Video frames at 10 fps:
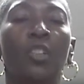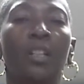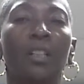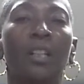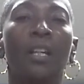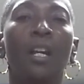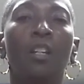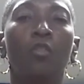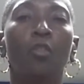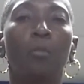gently,
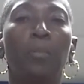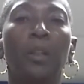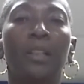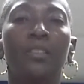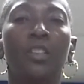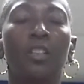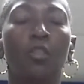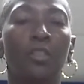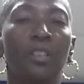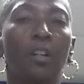placing
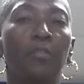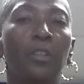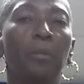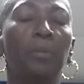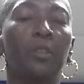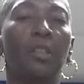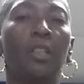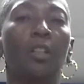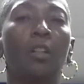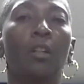yourself in the
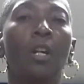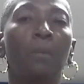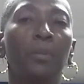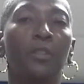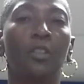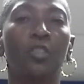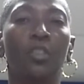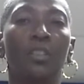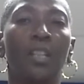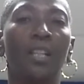particular
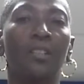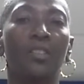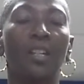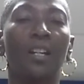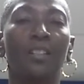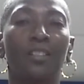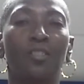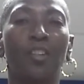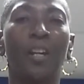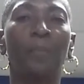positions and
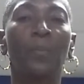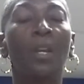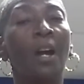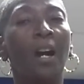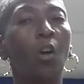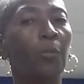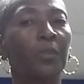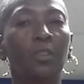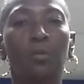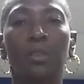asanas, right? I hope
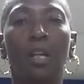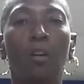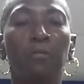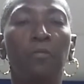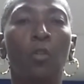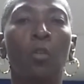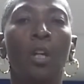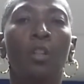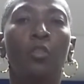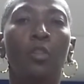this was helpful
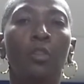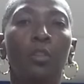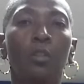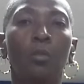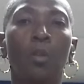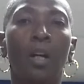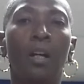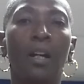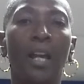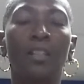to you.
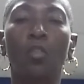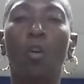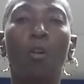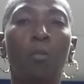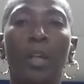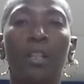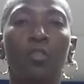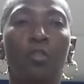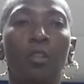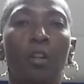As
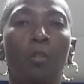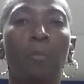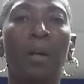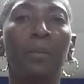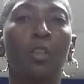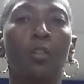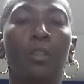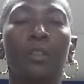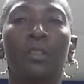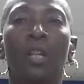always, Mama
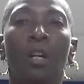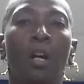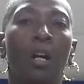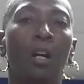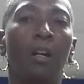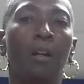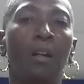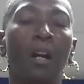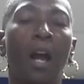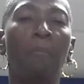Yoga's
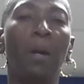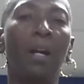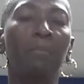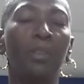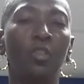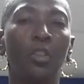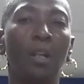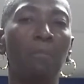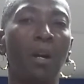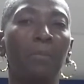my mission
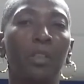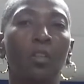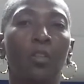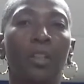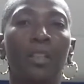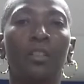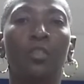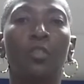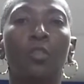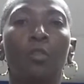at Mama Yoga
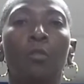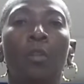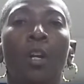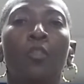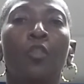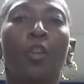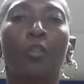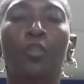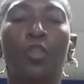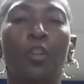is to
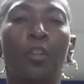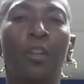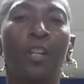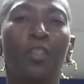nurture,